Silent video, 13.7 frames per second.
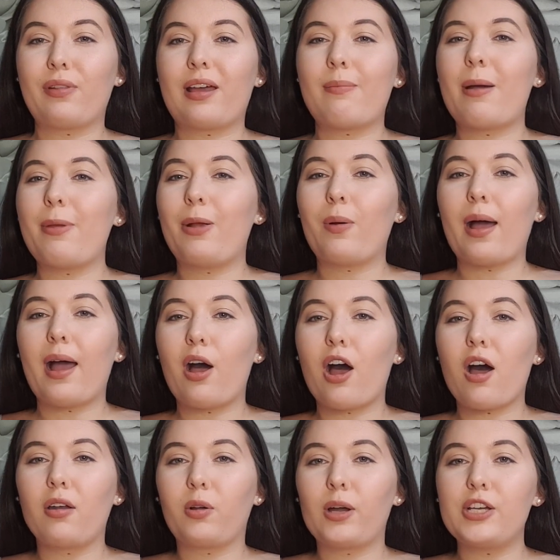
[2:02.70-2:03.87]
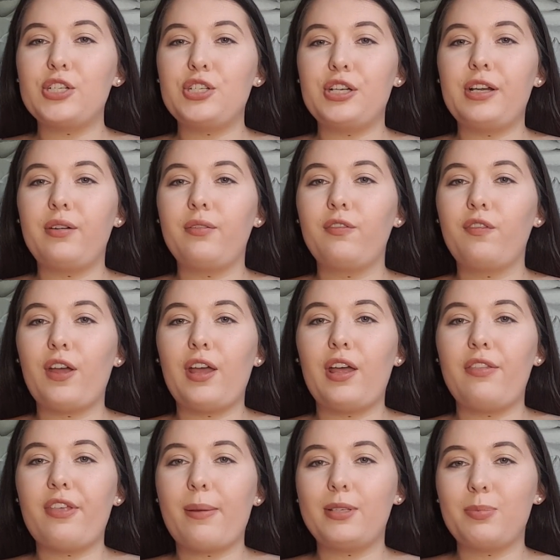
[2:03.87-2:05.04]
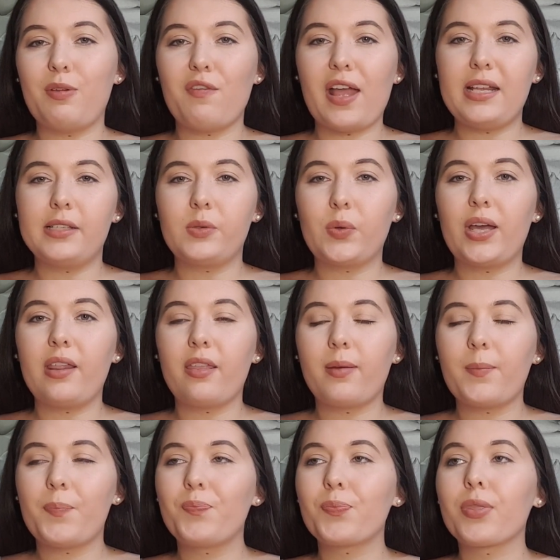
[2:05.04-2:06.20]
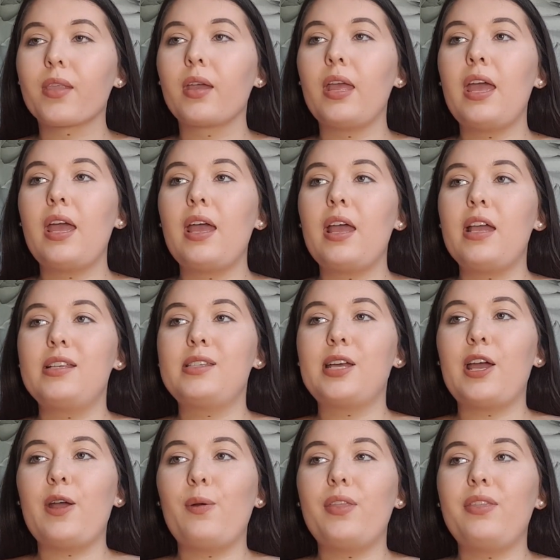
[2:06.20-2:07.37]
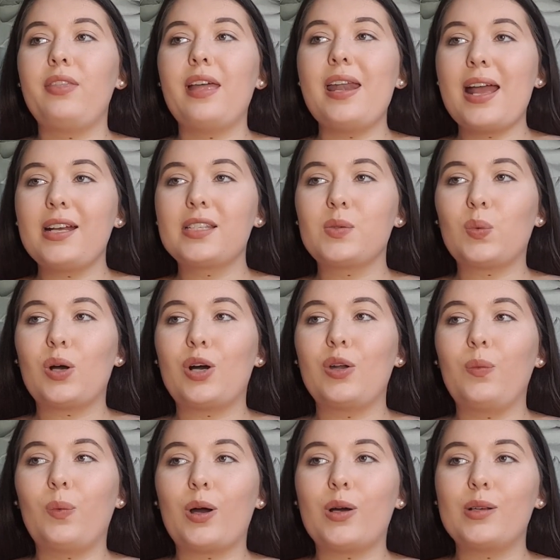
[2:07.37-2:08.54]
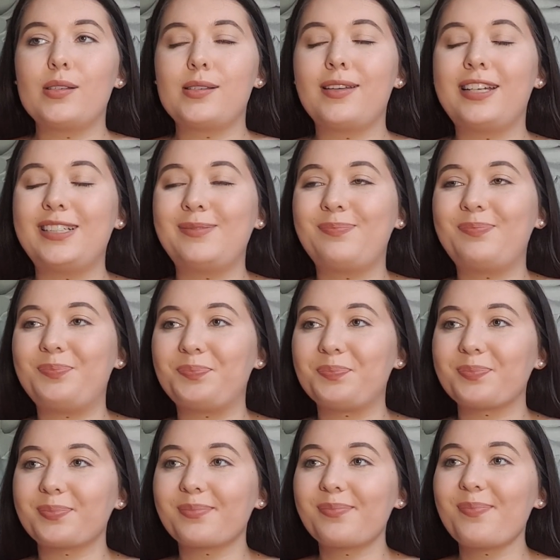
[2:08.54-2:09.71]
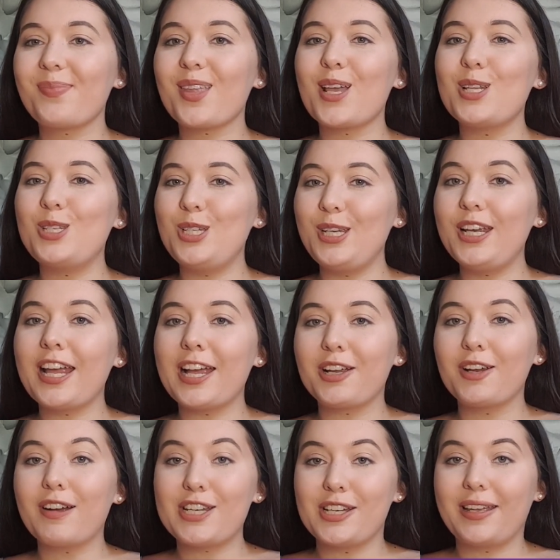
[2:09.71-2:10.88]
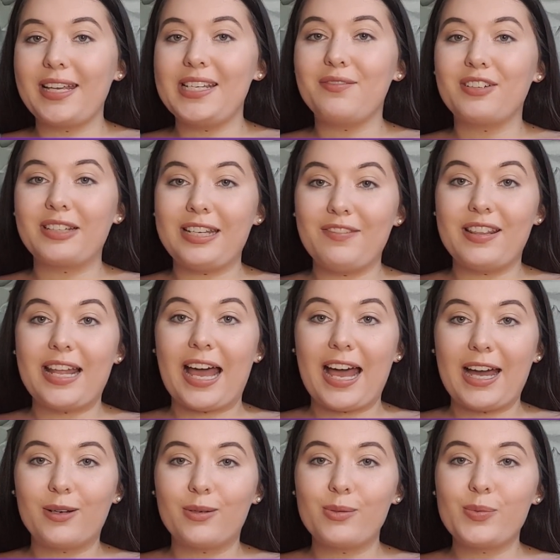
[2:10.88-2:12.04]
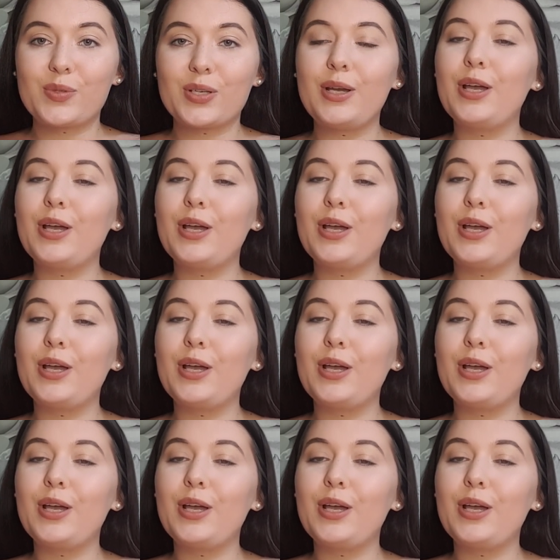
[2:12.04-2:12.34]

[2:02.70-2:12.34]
that might be quite a hard question for them to be faced with. So the next one was, do you get congratulated for leaving the house?